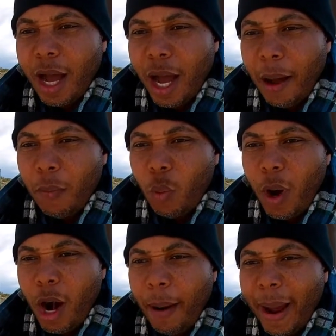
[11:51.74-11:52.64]
Um,
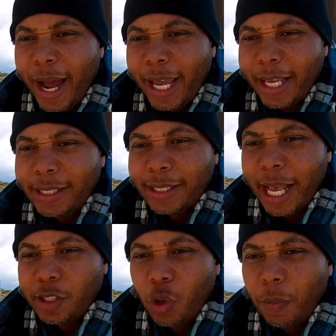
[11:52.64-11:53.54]
where am I?
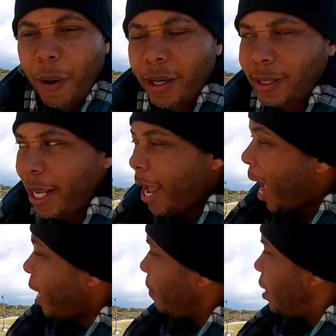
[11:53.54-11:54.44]
says Urparse.
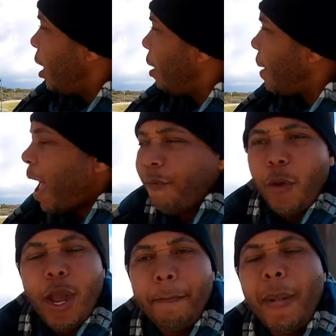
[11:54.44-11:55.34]
I am uh,
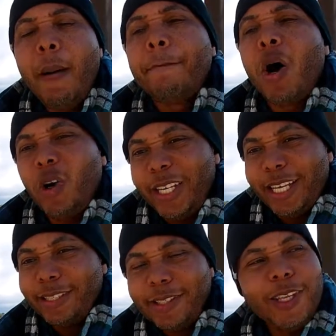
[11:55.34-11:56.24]
halfway up Mount Baldy.
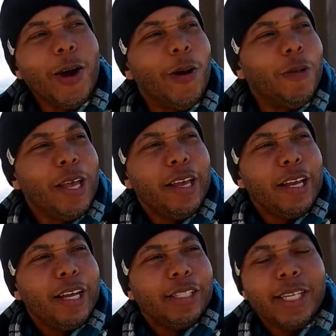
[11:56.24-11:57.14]
So
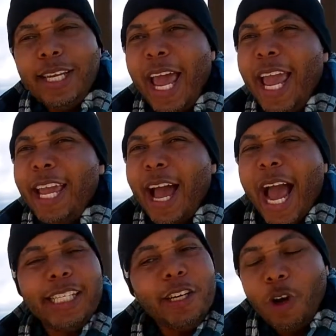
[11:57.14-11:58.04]
today
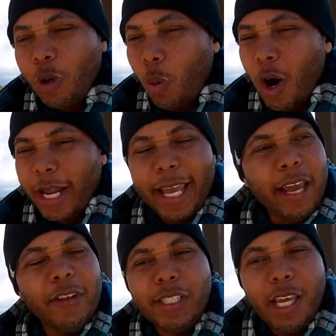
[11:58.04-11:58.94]
I didn't go to work. I
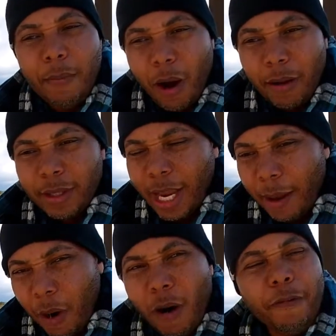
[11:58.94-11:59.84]
gave the team
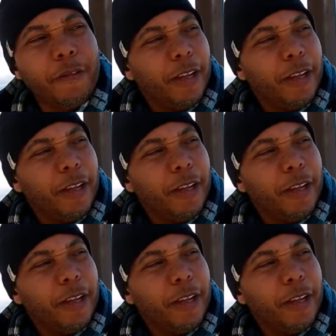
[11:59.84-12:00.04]
time off